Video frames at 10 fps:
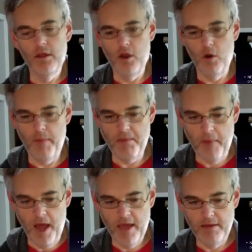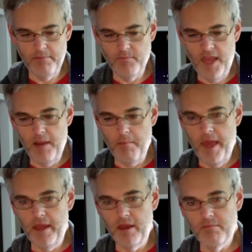make my data
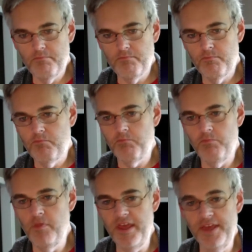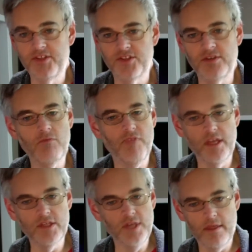bank this and
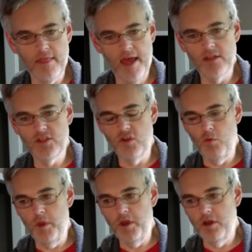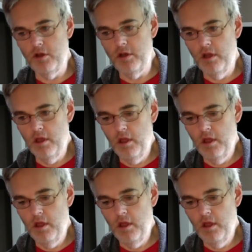things like that, so that we could